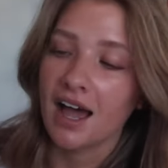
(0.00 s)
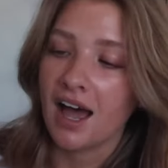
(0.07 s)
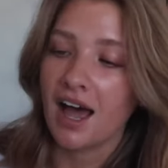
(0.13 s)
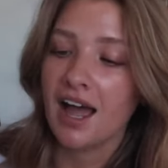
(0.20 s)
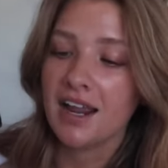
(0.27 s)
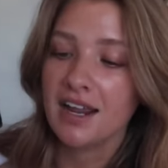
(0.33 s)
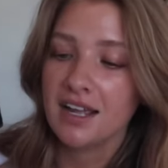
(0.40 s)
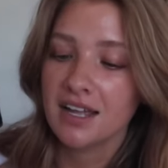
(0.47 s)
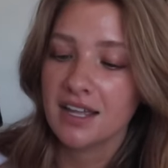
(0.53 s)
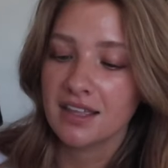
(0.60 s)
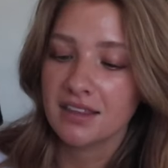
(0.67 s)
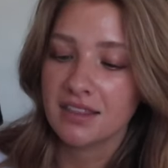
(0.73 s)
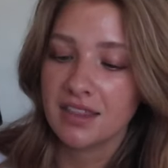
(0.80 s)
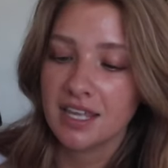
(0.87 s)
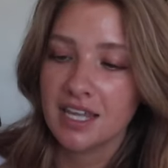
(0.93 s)
I
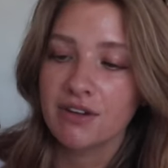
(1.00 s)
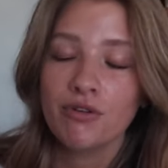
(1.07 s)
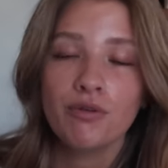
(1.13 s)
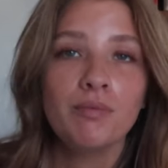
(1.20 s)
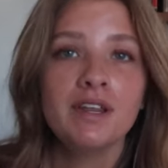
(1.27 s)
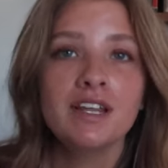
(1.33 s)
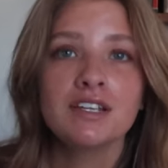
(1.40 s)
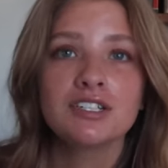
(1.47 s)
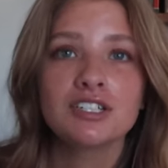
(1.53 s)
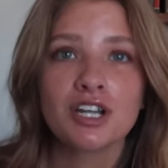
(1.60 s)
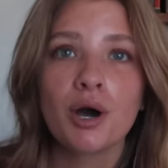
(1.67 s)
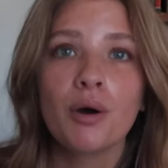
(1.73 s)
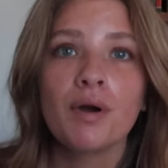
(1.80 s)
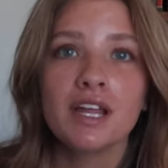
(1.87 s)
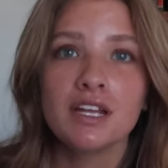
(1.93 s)
think it will be
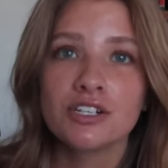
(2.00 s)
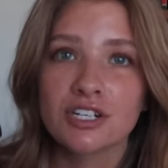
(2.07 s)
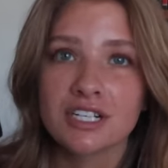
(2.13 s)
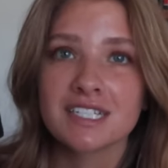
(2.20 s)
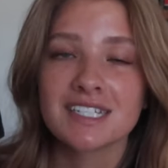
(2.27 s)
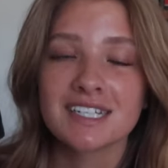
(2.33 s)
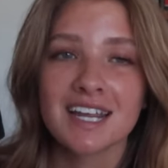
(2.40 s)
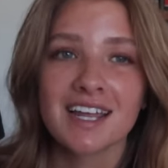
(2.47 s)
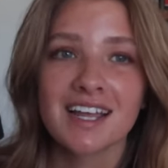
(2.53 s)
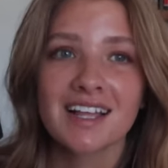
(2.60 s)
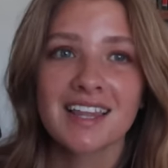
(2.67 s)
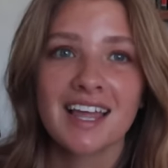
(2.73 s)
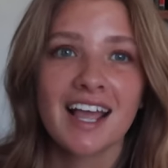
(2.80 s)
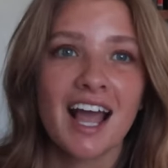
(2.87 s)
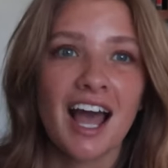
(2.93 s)
so
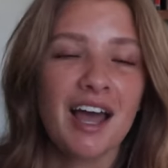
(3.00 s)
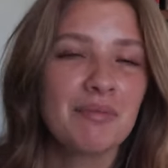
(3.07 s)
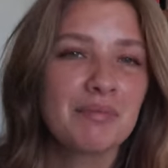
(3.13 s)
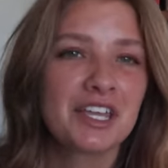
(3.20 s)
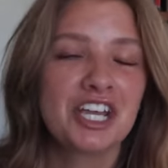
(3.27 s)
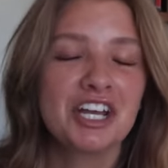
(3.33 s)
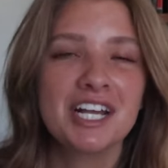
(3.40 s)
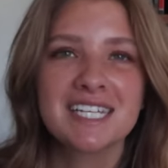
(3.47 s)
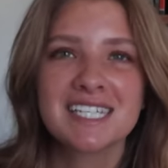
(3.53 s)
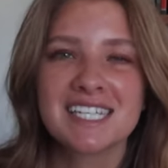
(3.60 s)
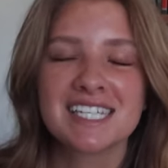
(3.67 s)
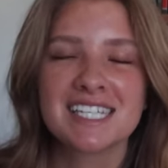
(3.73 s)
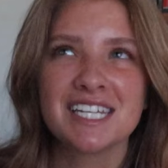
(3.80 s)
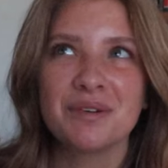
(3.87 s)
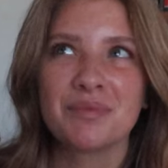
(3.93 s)
interesting. Like, I'm curious
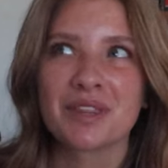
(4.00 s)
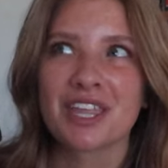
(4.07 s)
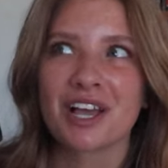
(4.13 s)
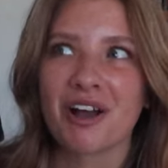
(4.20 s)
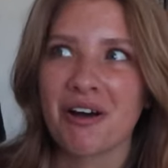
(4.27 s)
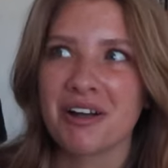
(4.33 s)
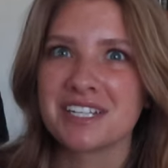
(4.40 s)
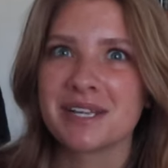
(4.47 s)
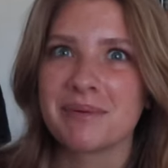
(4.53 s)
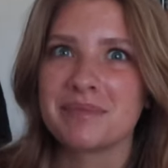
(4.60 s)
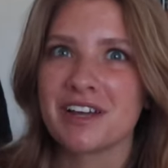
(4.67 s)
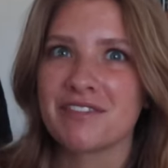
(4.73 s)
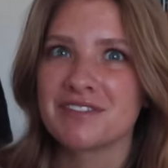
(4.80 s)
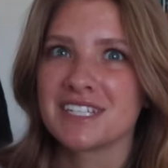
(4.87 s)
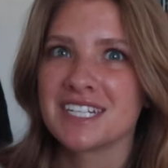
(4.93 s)
to see what the
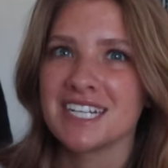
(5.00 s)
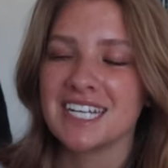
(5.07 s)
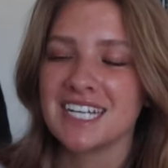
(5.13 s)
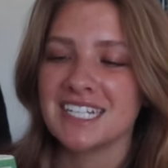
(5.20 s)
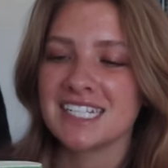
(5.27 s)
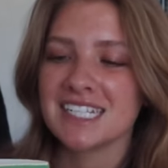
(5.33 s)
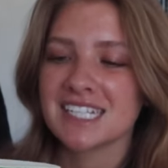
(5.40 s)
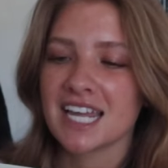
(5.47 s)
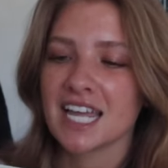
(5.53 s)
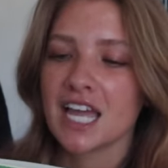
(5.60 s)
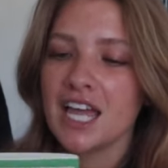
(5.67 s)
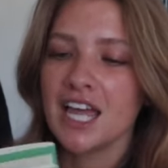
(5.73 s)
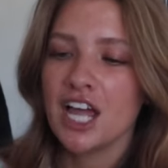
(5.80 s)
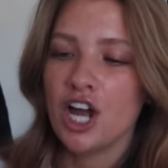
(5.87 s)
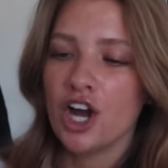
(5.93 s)
concept of it is. Like,
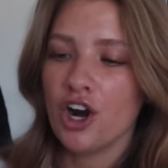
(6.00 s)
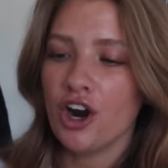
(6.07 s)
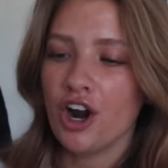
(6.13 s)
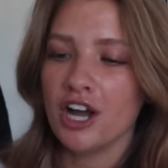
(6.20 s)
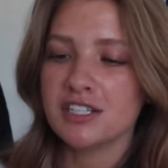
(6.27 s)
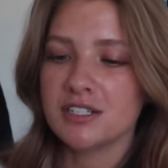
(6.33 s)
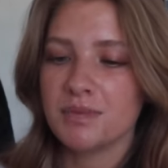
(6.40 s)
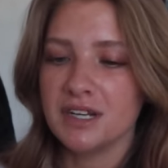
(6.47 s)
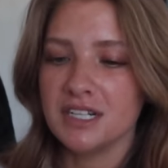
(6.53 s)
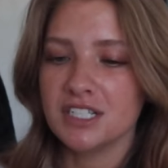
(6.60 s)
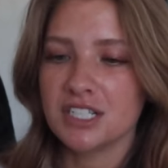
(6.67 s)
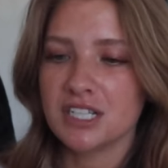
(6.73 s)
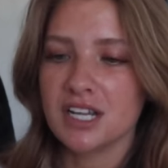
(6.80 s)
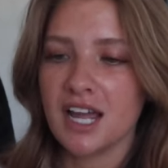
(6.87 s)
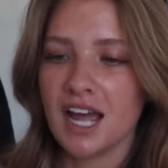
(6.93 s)
her
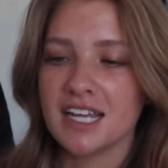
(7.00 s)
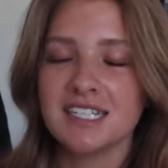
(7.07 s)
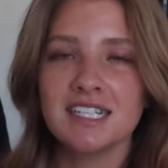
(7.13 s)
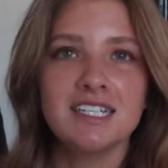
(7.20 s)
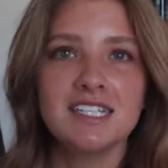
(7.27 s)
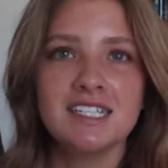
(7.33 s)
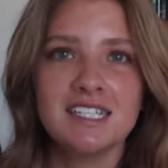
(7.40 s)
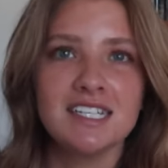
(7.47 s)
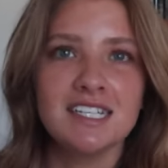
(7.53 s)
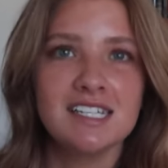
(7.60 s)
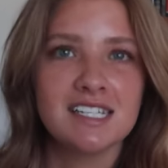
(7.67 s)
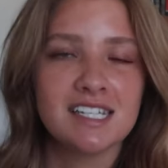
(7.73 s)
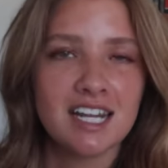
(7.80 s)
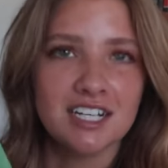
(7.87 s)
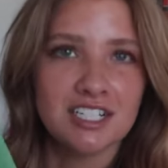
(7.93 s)
husband has a
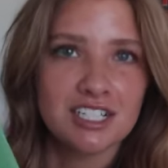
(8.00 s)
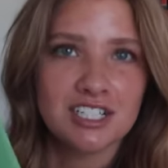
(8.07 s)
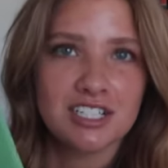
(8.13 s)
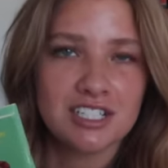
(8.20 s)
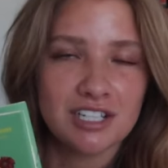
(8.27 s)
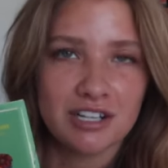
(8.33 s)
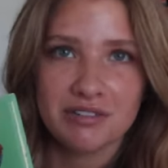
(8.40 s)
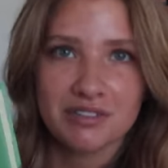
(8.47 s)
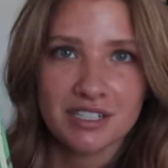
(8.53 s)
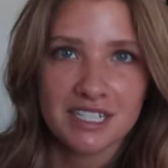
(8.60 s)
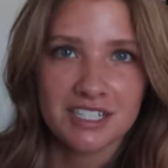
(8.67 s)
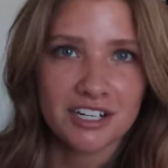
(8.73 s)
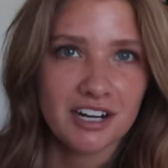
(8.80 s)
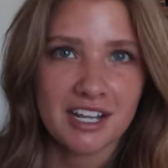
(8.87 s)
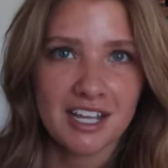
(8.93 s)
disease that is slowly
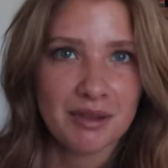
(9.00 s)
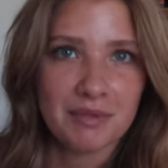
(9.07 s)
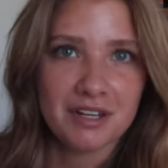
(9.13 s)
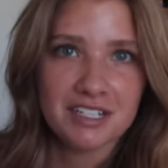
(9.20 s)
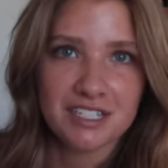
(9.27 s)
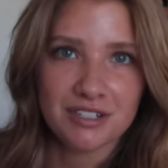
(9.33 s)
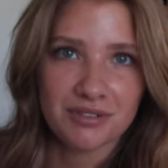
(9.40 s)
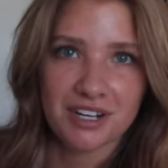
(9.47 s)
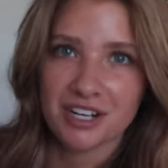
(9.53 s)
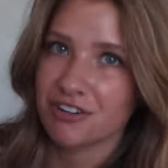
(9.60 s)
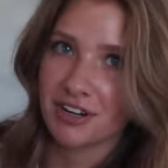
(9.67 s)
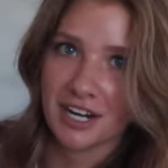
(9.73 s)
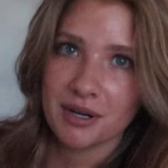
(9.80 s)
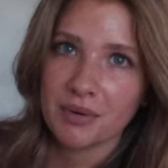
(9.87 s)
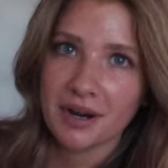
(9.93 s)
turning him into a
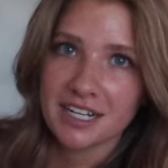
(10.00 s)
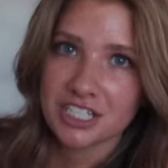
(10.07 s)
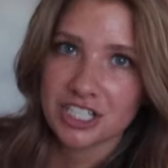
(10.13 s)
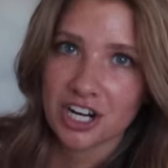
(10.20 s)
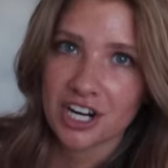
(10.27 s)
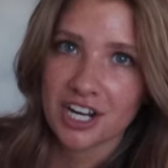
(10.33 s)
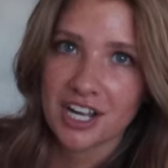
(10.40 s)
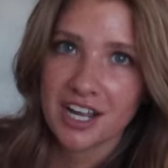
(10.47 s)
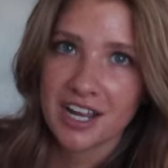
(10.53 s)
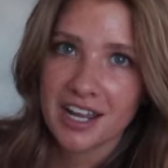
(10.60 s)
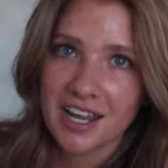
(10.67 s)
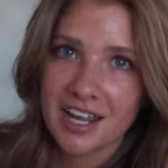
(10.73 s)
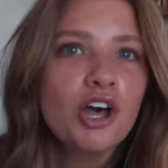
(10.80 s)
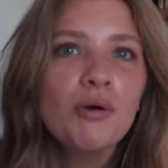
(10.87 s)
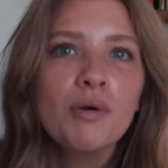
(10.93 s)
great white shark.
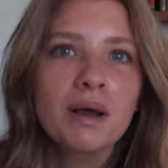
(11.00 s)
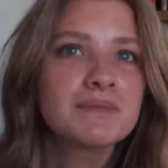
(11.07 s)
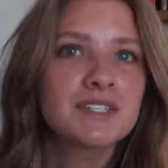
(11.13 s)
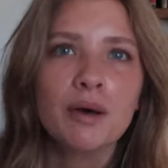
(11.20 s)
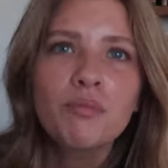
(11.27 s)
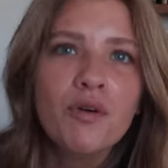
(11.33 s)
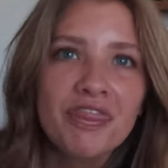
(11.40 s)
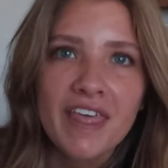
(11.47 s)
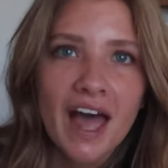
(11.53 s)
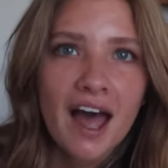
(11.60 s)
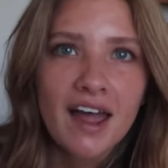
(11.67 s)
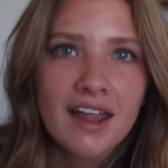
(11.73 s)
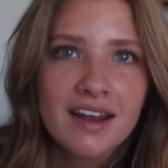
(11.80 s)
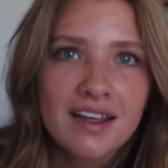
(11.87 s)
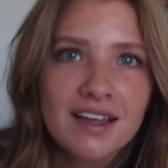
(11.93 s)
Who comes up with
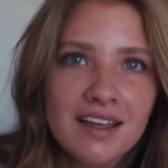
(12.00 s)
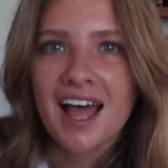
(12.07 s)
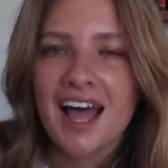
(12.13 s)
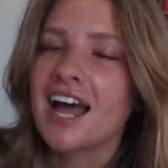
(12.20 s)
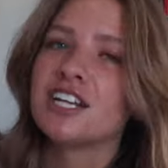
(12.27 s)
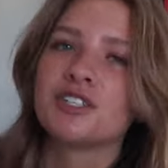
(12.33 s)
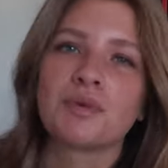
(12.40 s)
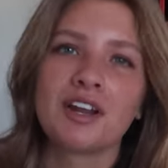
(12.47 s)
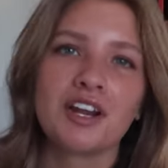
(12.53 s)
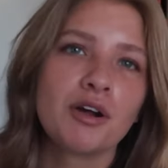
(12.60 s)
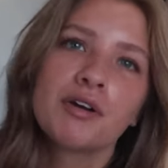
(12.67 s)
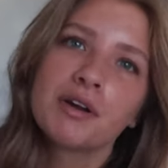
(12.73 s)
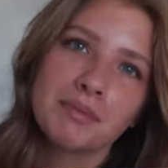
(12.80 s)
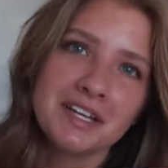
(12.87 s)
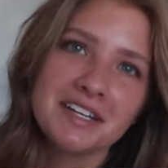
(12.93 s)
that? I just want to
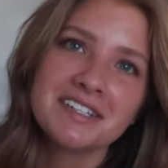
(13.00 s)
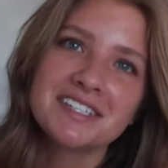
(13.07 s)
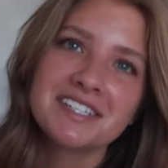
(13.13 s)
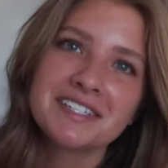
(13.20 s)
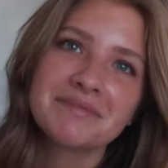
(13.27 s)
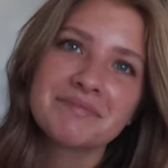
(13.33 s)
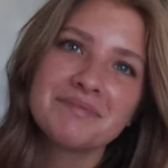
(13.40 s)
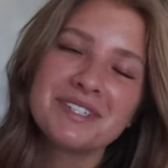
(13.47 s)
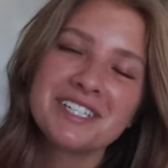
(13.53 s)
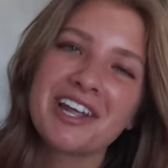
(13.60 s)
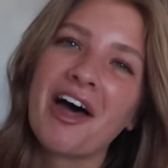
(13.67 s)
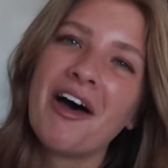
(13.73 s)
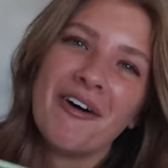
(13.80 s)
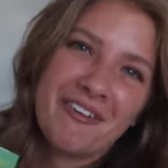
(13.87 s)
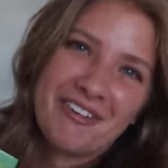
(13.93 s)
know what it means.
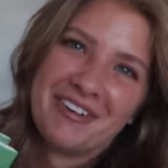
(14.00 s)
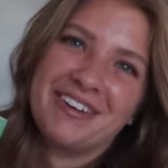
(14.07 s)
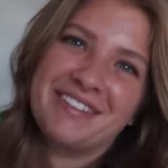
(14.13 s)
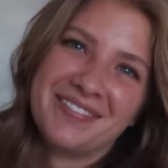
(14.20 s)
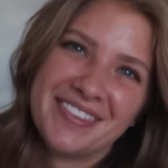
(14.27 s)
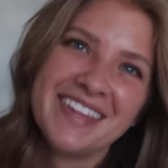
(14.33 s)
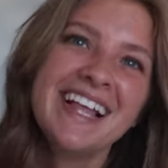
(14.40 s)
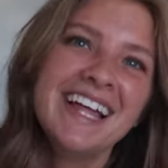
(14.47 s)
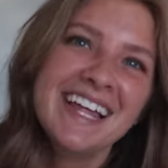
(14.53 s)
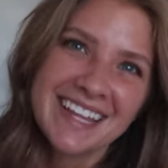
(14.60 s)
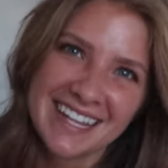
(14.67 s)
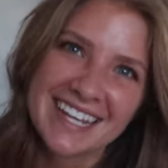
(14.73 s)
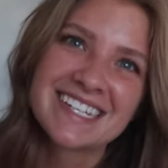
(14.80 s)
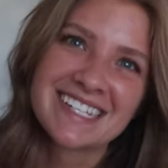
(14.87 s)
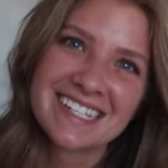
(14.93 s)
So
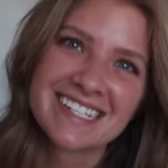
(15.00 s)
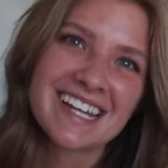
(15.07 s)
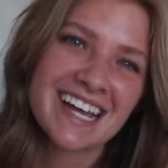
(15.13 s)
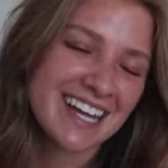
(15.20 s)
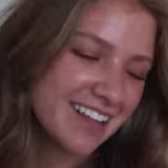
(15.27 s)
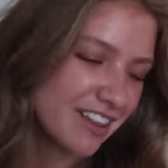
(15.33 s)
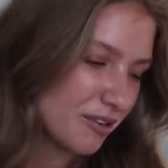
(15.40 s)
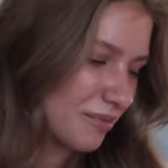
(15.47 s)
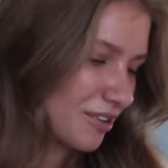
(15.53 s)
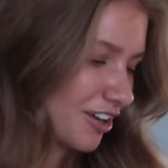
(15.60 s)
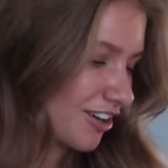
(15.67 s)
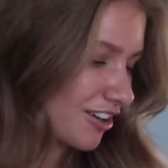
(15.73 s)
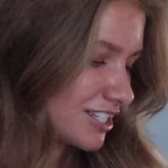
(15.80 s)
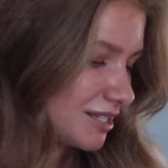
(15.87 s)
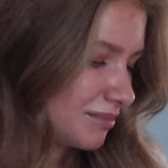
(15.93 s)
this is another book
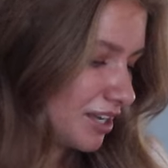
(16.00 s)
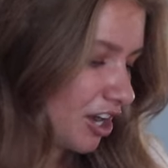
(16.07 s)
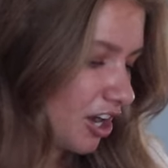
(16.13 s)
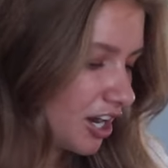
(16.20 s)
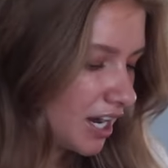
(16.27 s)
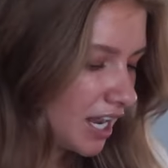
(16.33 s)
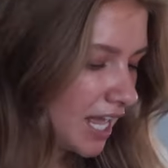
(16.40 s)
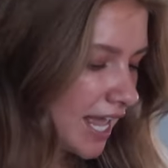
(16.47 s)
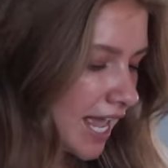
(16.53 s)
on our TBR.